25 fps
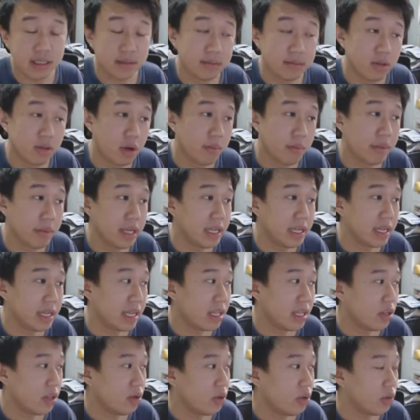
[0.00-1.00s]
topic that
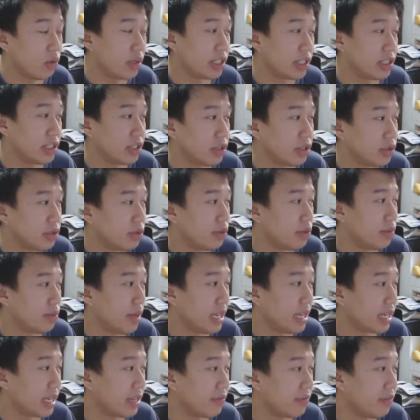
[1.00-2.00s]
you wish to
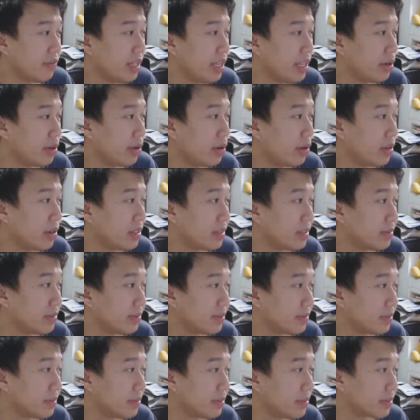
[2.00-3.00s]
make a video on.
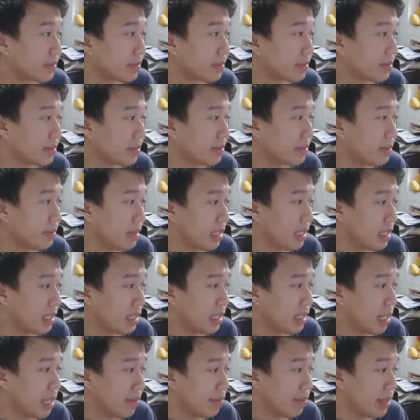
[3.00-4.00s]

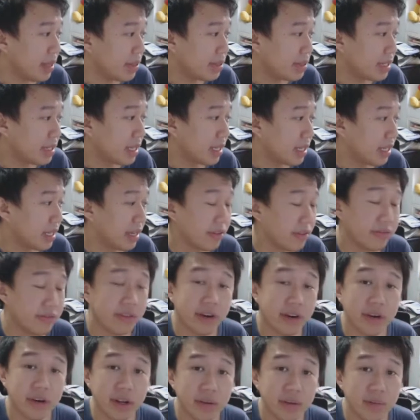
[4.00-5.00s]
Thumbnails are like
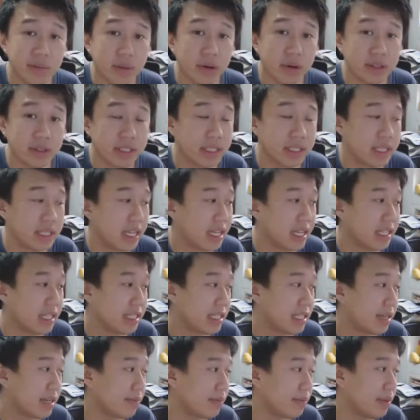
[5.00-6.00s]
very important, and
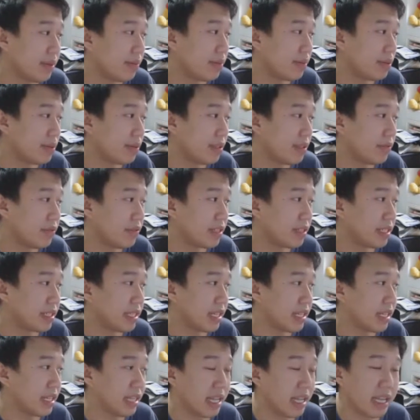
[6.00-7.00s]
some people even
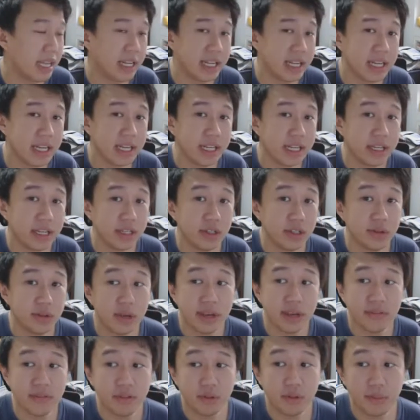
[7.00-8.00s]
said that you
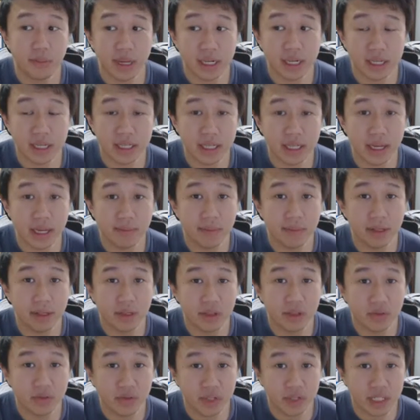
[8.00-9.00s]
have to make the
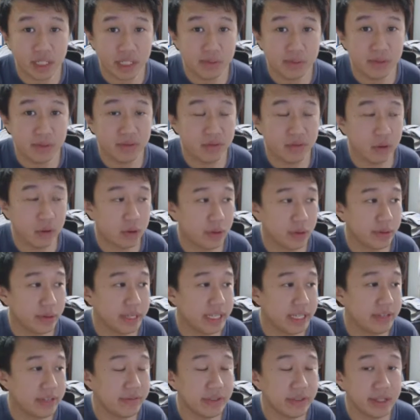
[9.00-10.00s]
thumbnails first before you
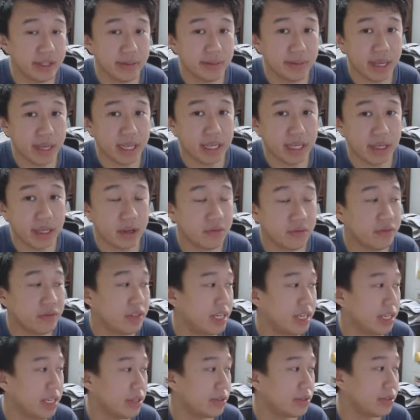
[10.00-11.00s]
even make your
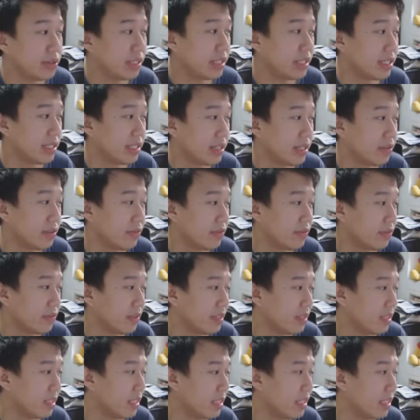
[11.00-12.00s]
videos and stuff.
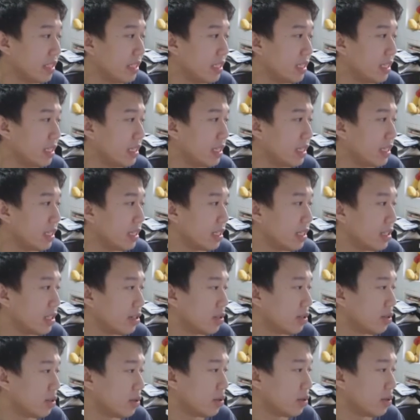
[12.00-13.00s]

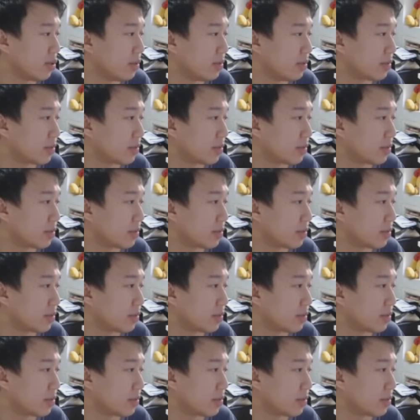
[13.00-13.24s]
So